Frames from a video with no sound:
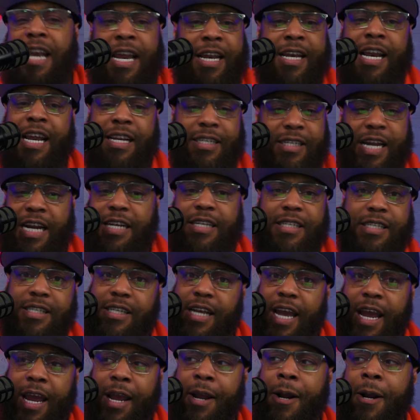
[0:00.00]
And that's not to
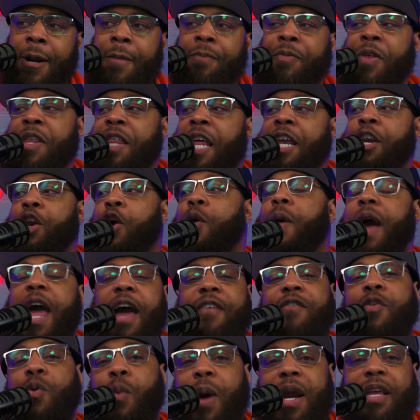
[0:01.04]
say that they don't
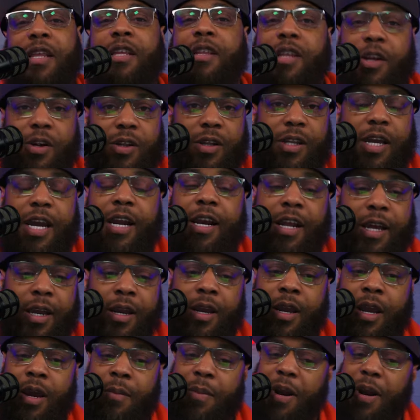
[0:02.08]
have a way that they're leaning,